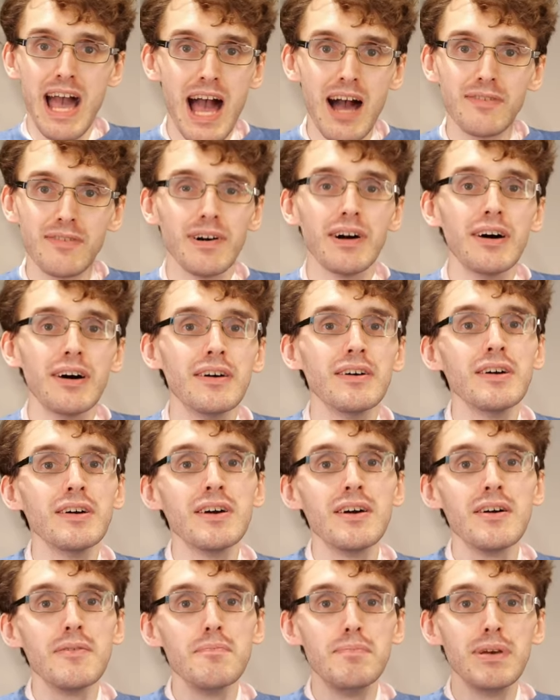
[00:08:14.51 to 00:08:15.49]
ever
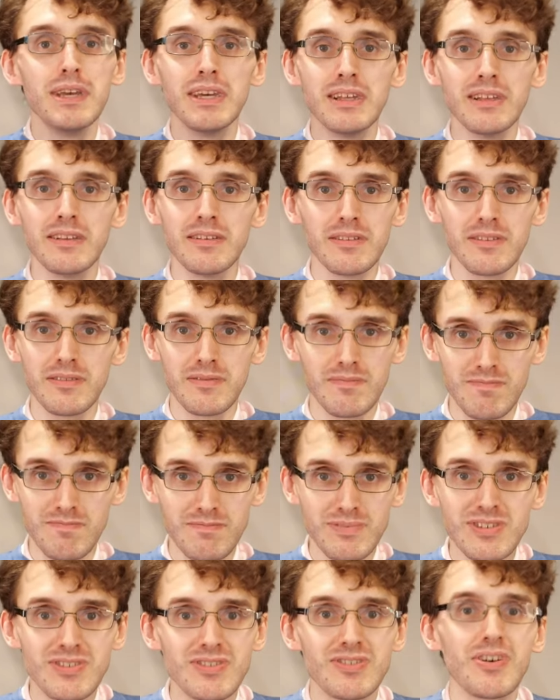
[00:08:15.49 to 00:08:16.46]
been
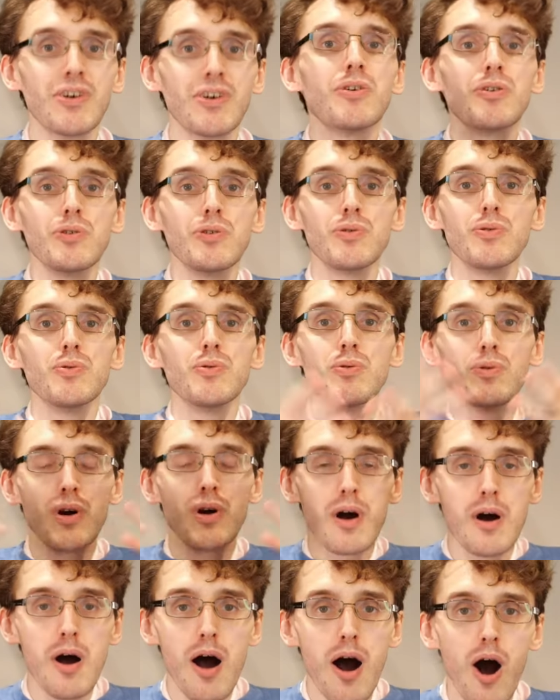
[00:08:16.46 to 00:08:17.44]

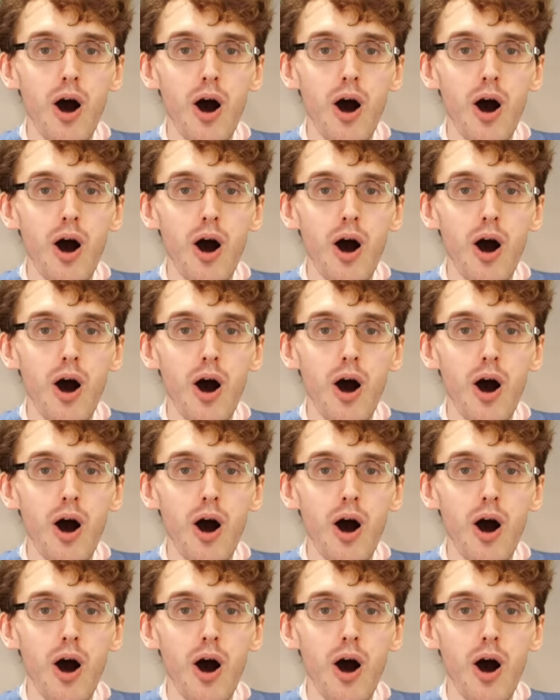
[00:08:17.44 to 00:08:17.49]
so